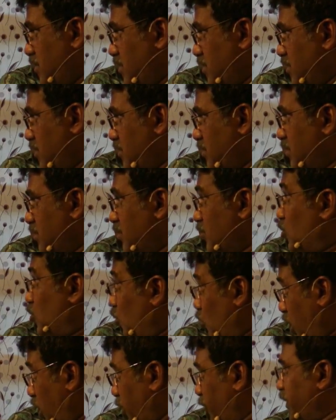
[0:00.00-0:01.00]
You got a
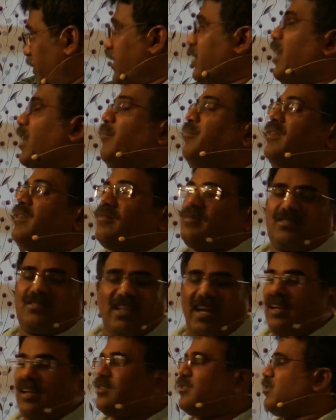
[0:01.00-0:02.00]
pain, come here.
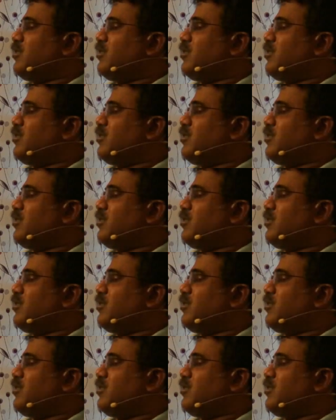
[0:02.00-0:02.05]
Thank God,